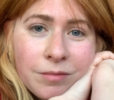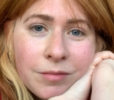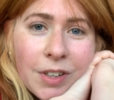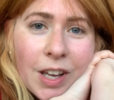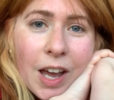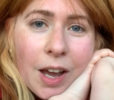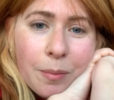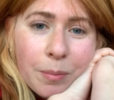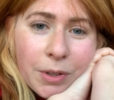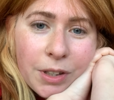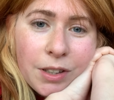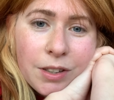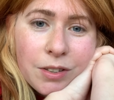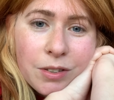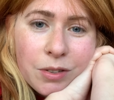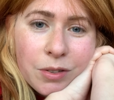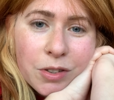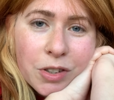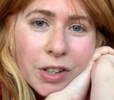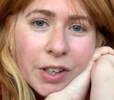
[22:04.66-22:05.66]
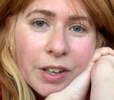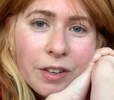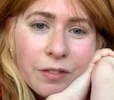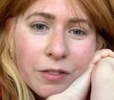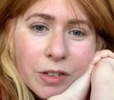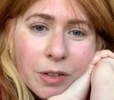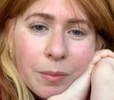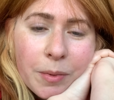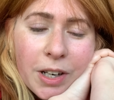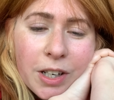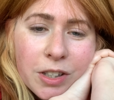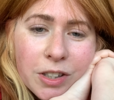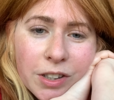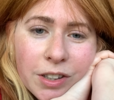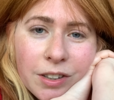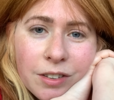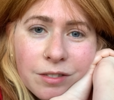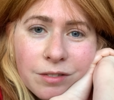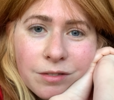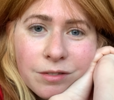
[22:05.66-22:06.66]
happy to share
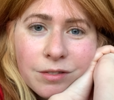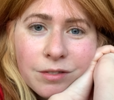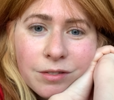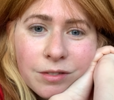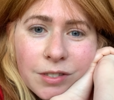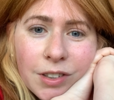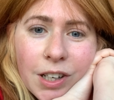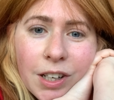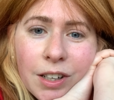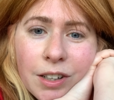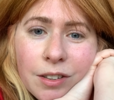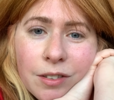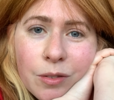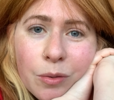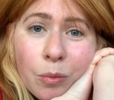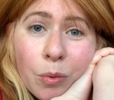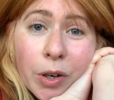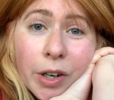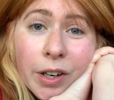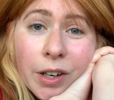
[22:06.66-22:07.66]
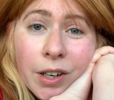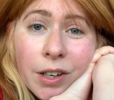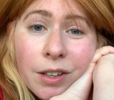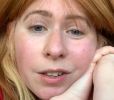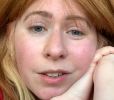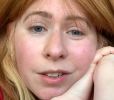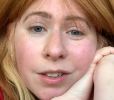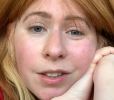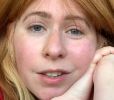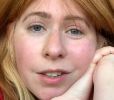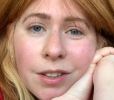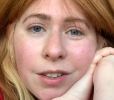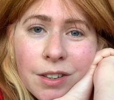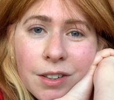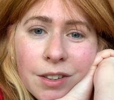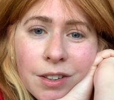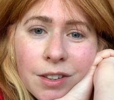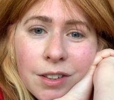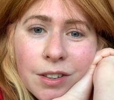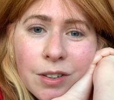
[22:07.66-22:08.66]
information and work
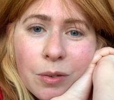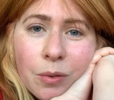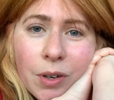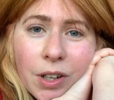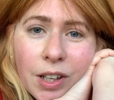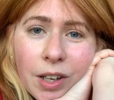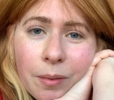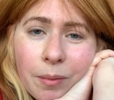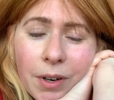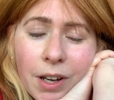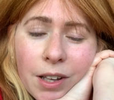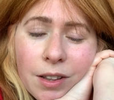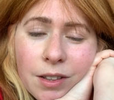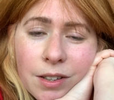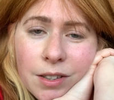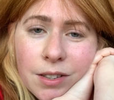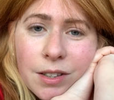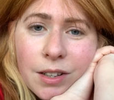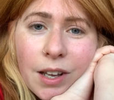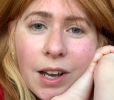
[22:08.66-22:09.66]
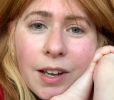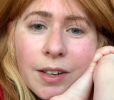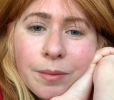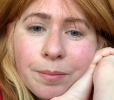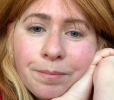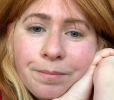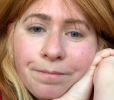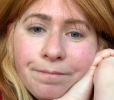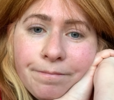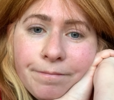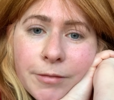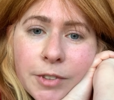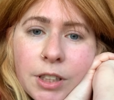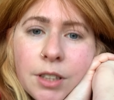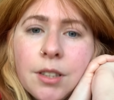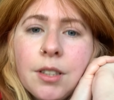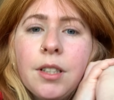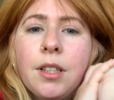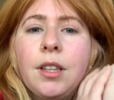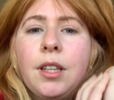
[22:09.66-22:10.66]
while I'm not in the salon.
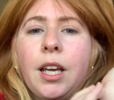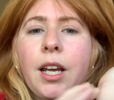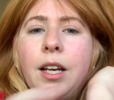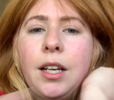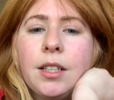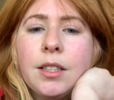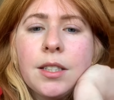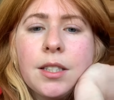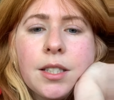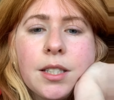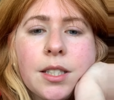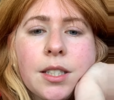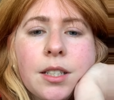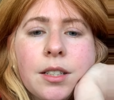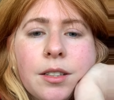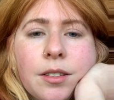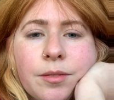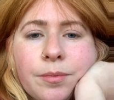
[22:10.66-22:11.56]
Thanks.